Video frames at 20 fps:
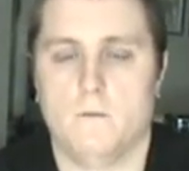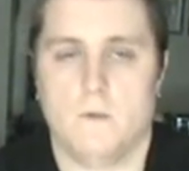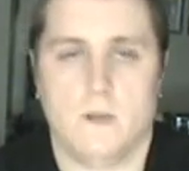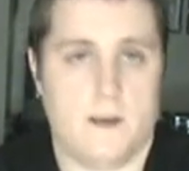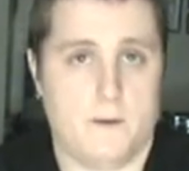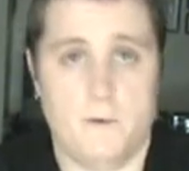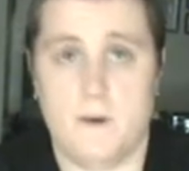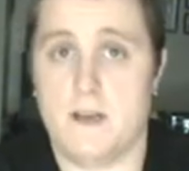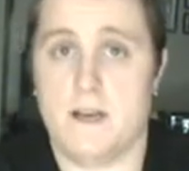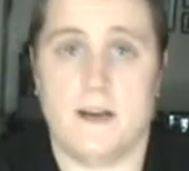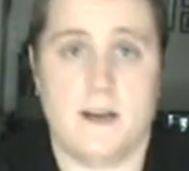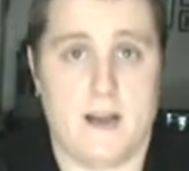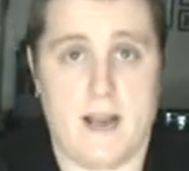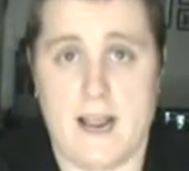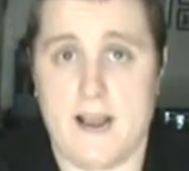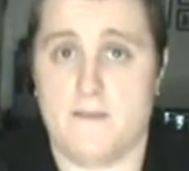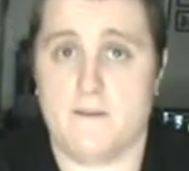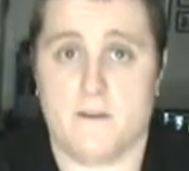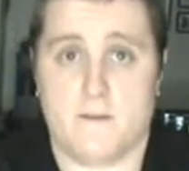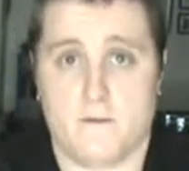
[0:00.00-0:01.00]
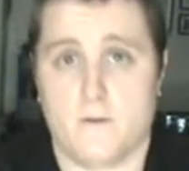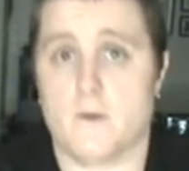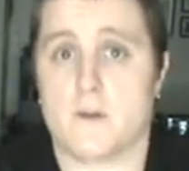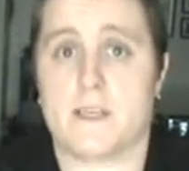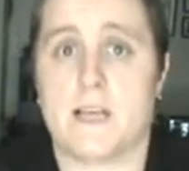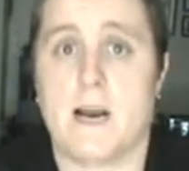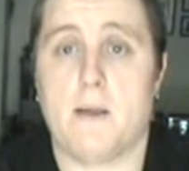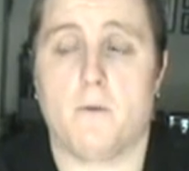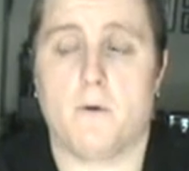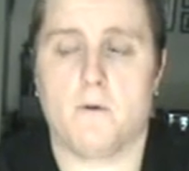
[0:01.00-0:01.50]
like we didn't have the
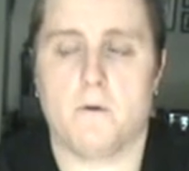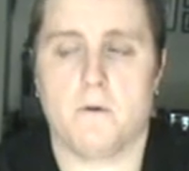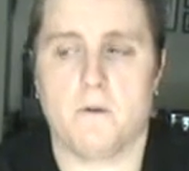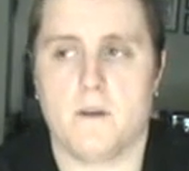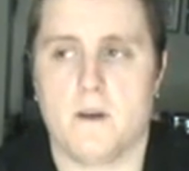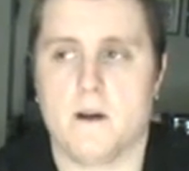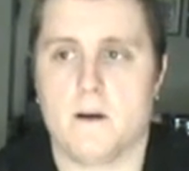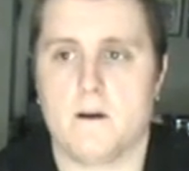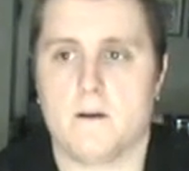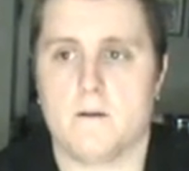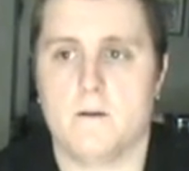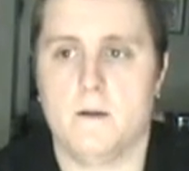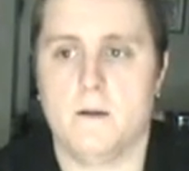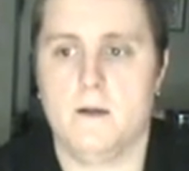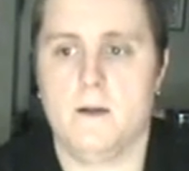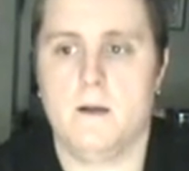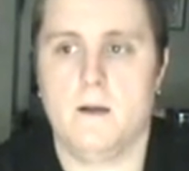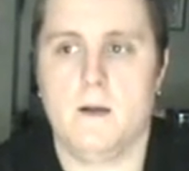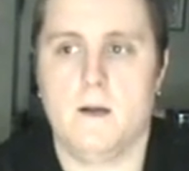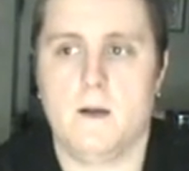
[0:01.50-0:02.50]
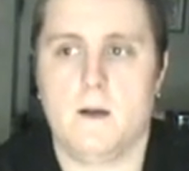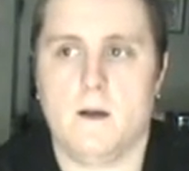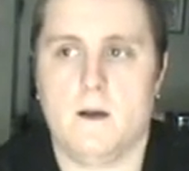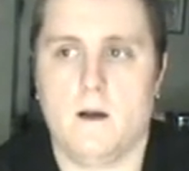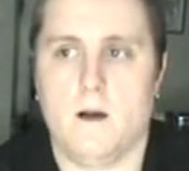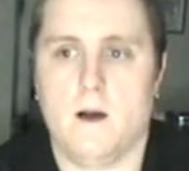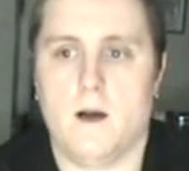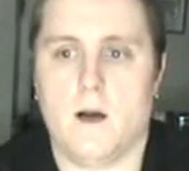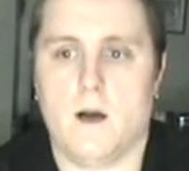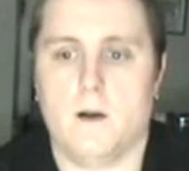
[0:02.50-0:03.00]
first time we were there,
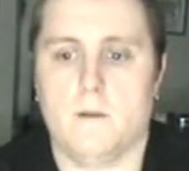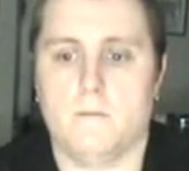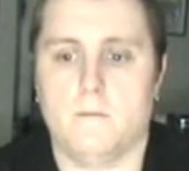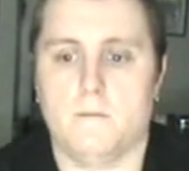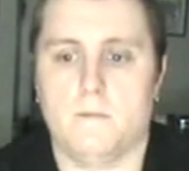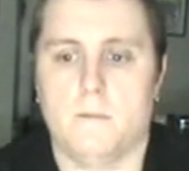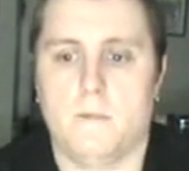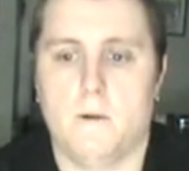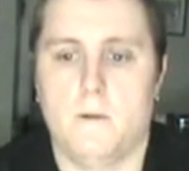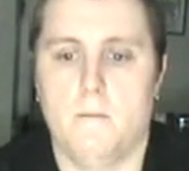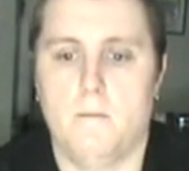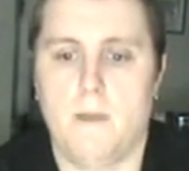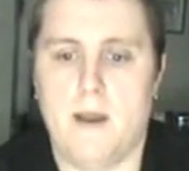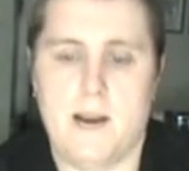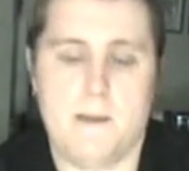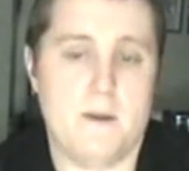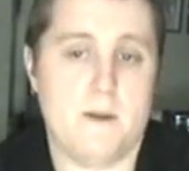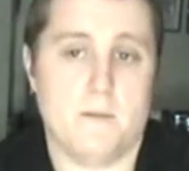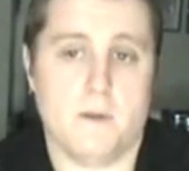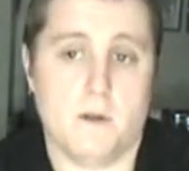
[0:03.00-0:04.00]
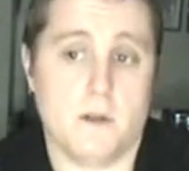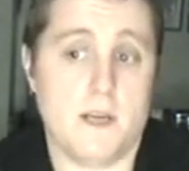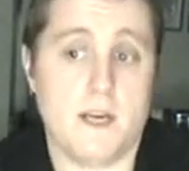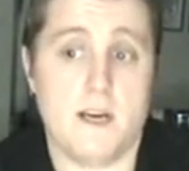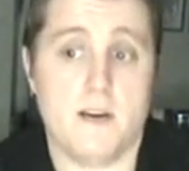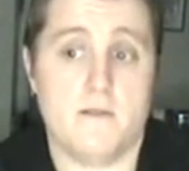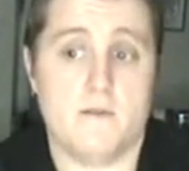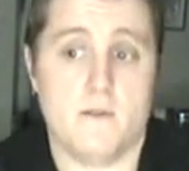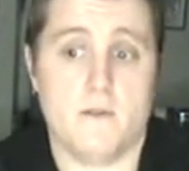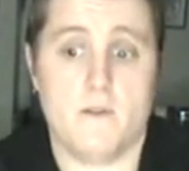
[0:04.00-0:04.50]
um, made me
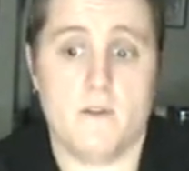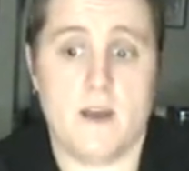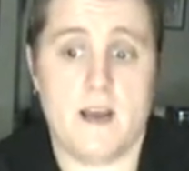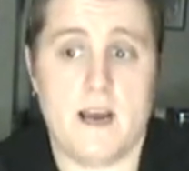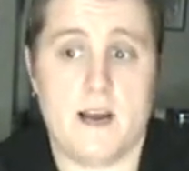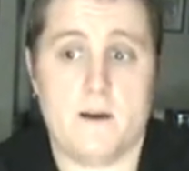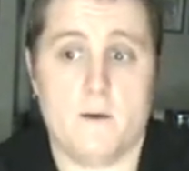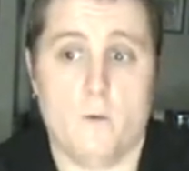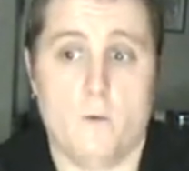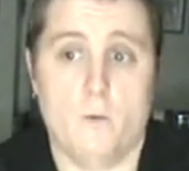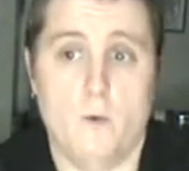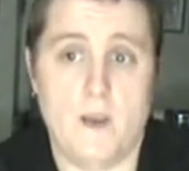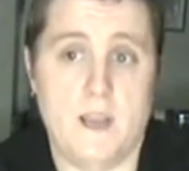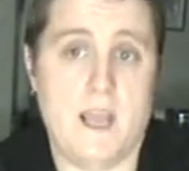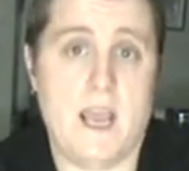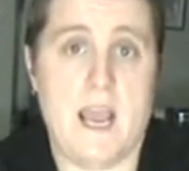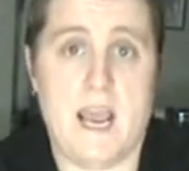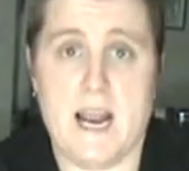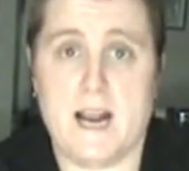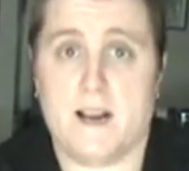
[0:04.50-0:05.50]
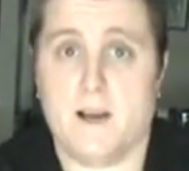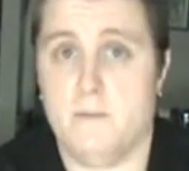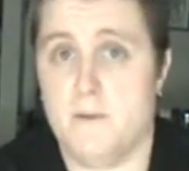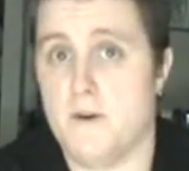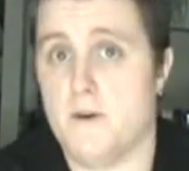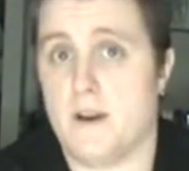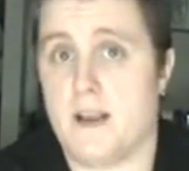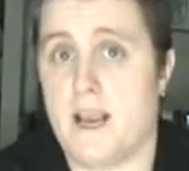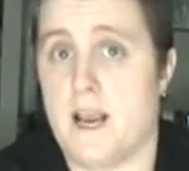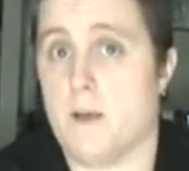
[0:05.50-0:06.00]
believe that we can
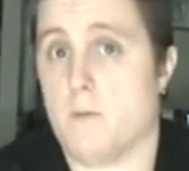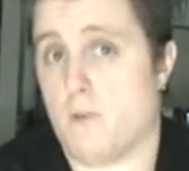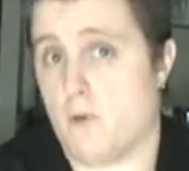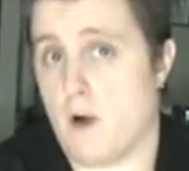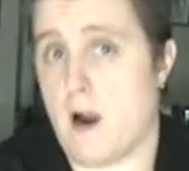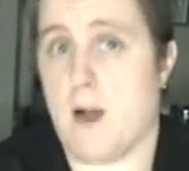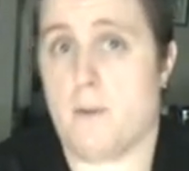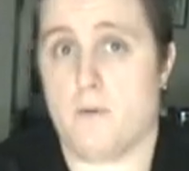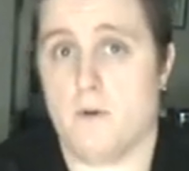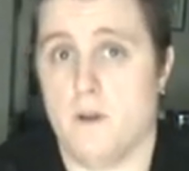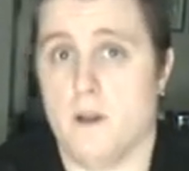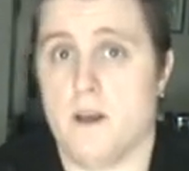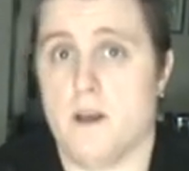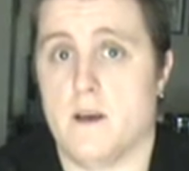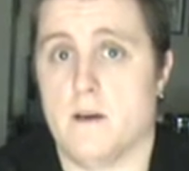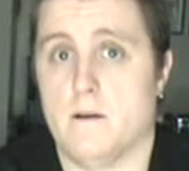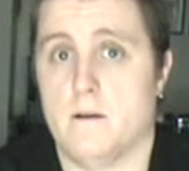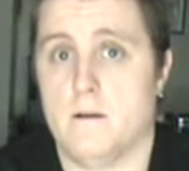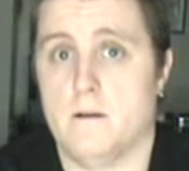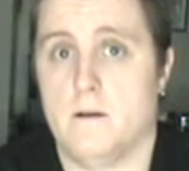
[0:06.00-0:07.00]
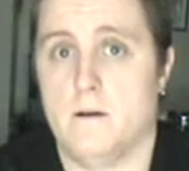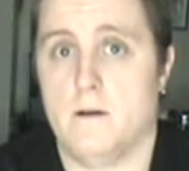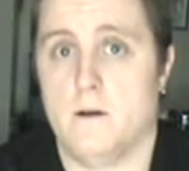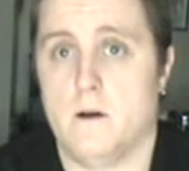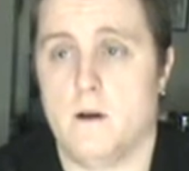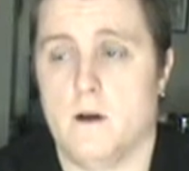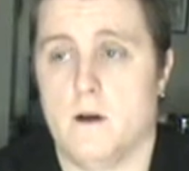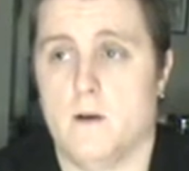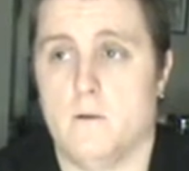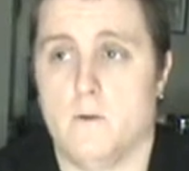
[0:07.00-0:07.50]
communicate properly
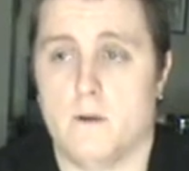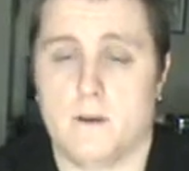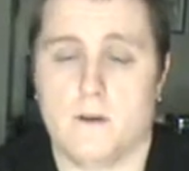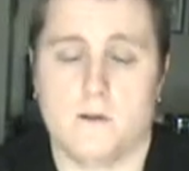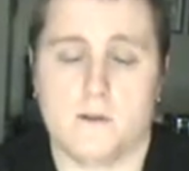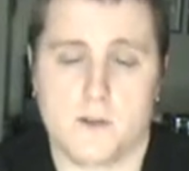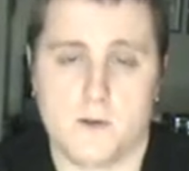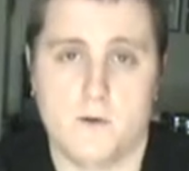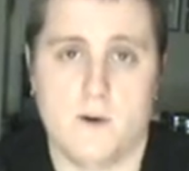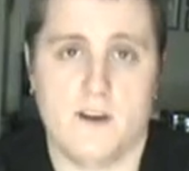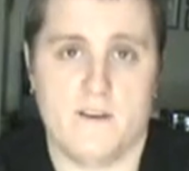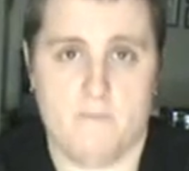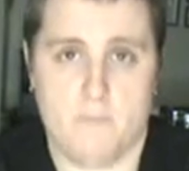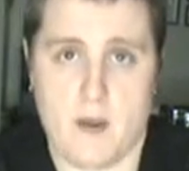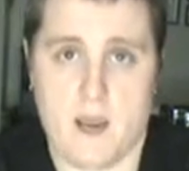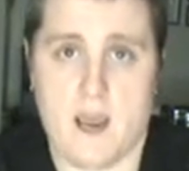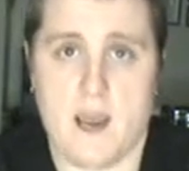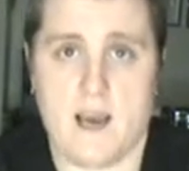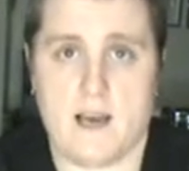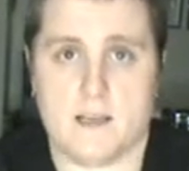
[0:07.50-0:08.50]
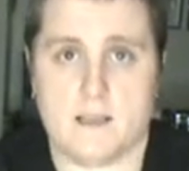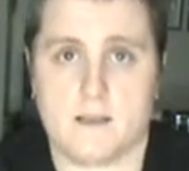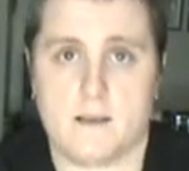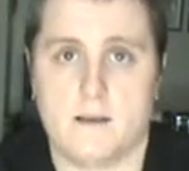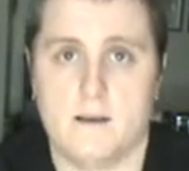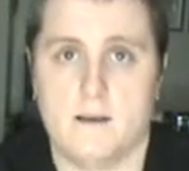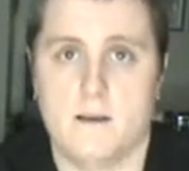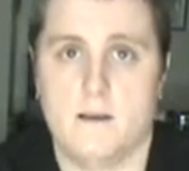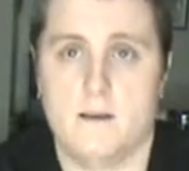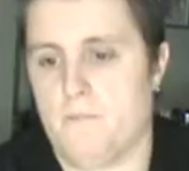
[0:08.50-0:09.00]
uh, with those who have passed.
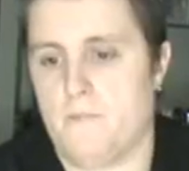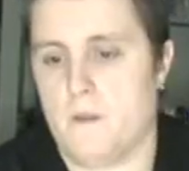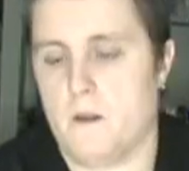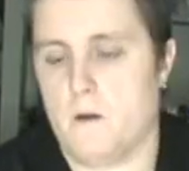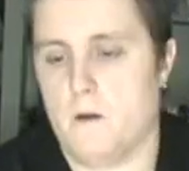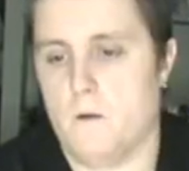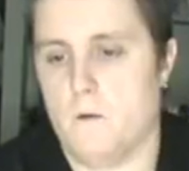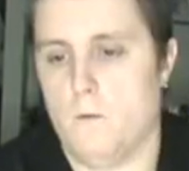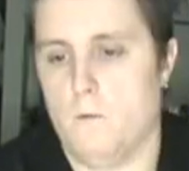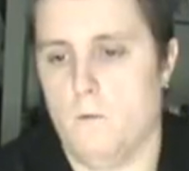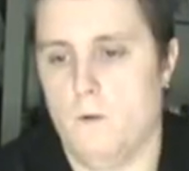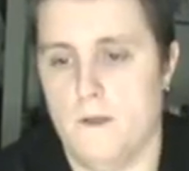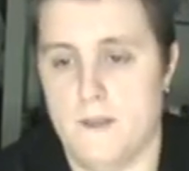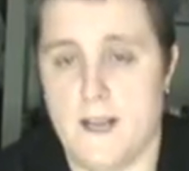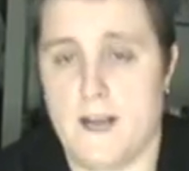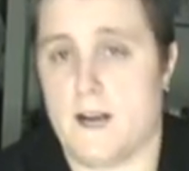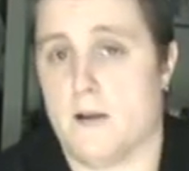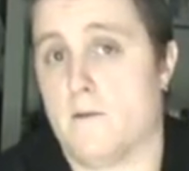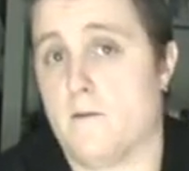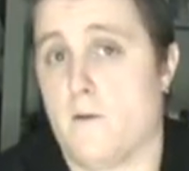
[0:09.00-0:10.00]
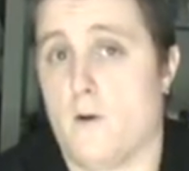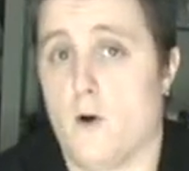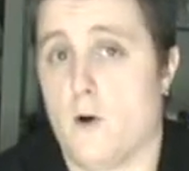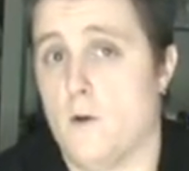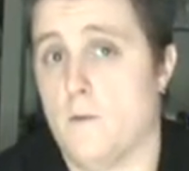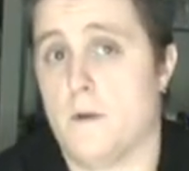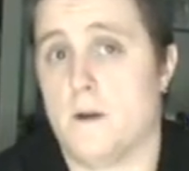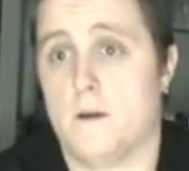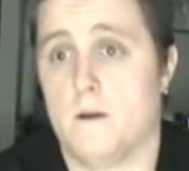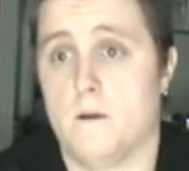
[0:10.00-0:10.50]
When they
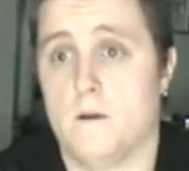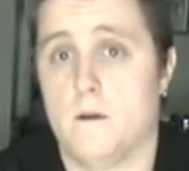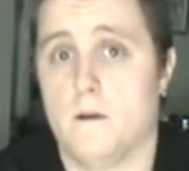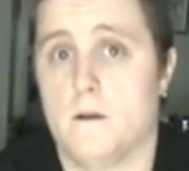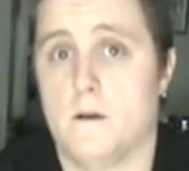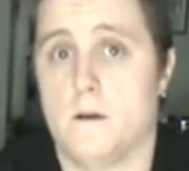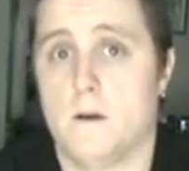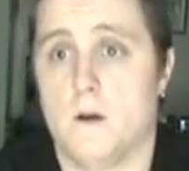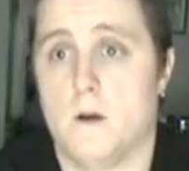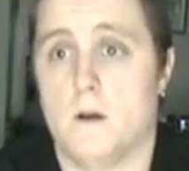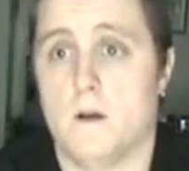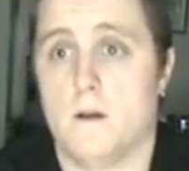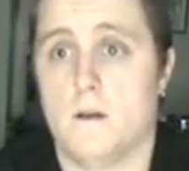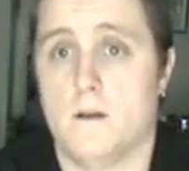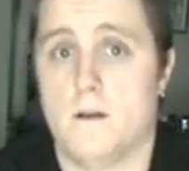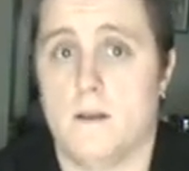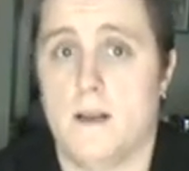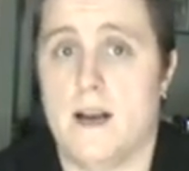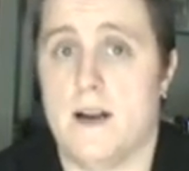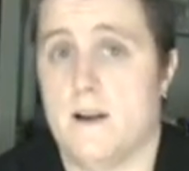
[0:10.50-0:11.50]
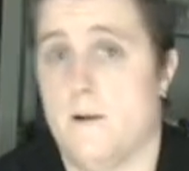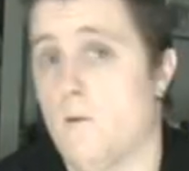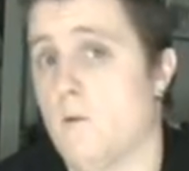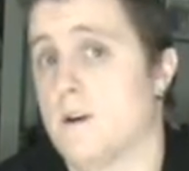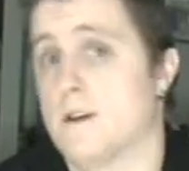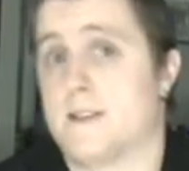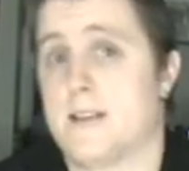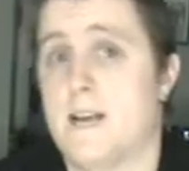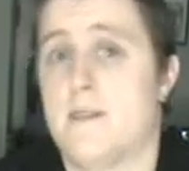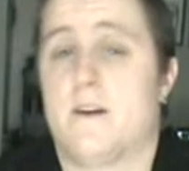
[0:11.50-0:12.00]
confirmed that it
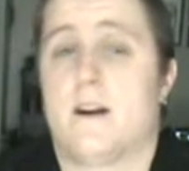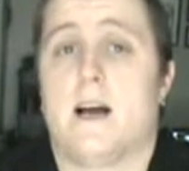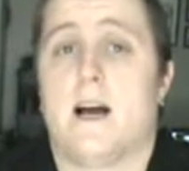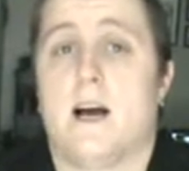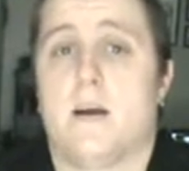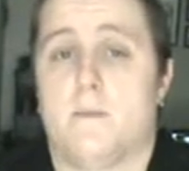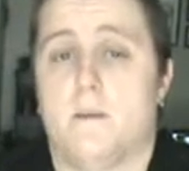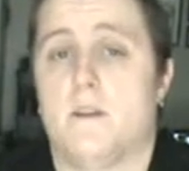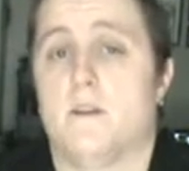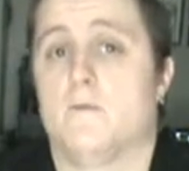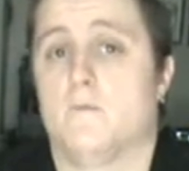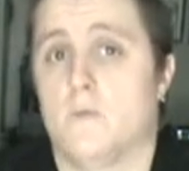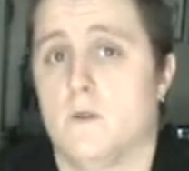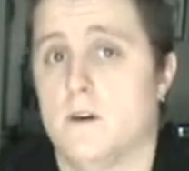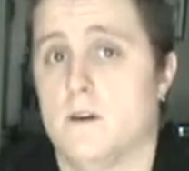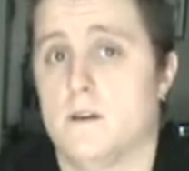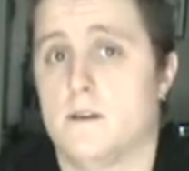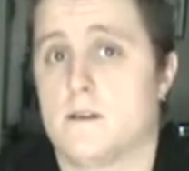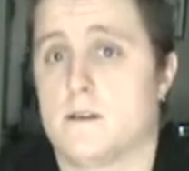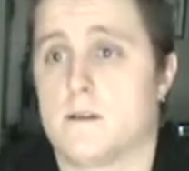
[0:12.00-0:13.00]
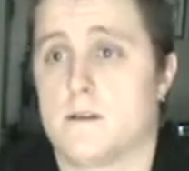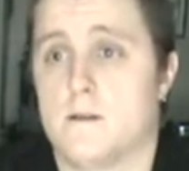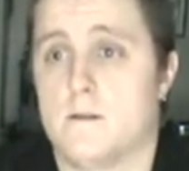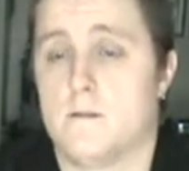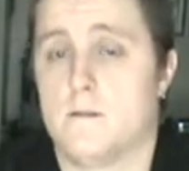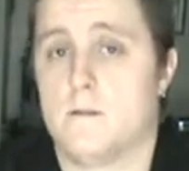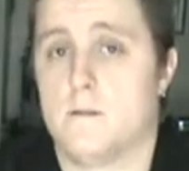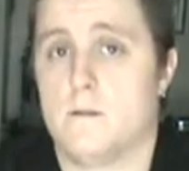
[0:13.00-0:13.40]
was David Hopp in the woods,